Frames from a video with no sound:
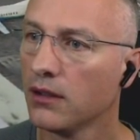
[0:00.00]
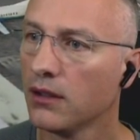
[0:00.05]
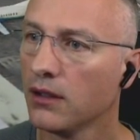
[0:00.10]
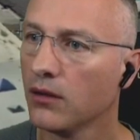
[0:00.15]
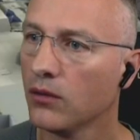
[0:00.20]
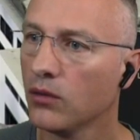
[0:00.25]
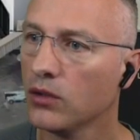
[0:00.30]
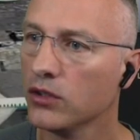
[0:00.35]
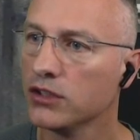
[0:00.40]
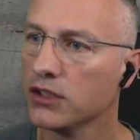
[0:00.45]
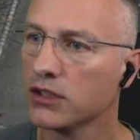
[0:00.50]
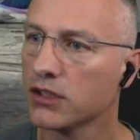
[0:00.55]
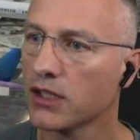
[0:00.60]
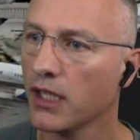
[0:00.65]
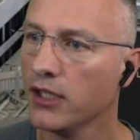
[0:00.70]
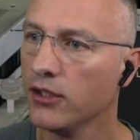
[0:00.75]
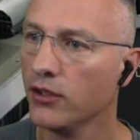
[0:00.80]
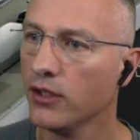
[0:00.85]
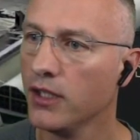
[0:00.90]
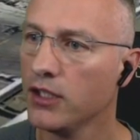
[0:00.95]
What's this
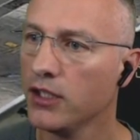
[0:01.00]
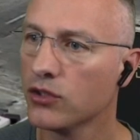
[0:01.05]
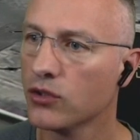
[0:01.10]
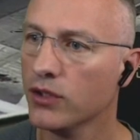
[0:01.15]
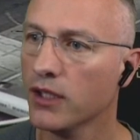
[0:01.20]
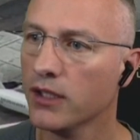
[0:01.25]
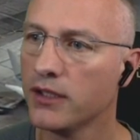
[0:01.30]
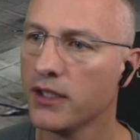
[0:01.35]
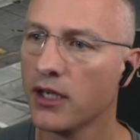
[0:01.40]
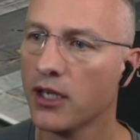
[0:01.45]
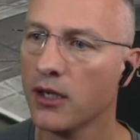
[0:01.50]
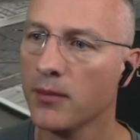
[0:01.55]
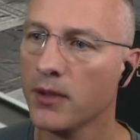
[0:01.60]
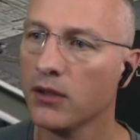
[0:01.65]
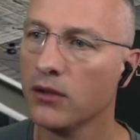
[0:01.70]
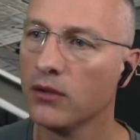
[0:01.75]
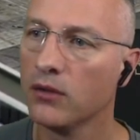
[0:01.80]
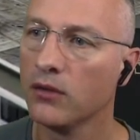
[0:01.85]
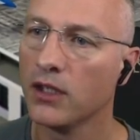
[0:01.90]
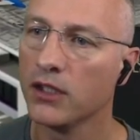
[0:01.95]
guy doing? He's going to
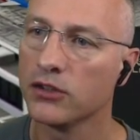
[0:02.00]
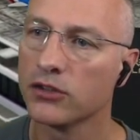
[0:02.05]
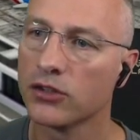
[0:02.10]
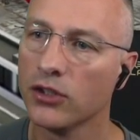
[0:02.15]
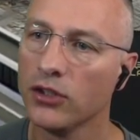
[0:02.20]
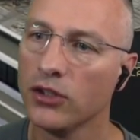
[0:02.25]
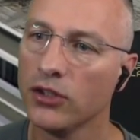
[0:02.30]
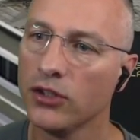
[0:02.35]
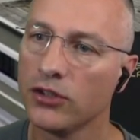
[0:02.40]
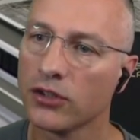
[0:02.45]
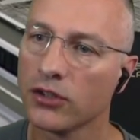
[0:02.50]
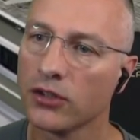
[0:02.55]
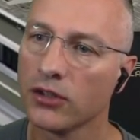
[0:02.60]
terminal, that's good.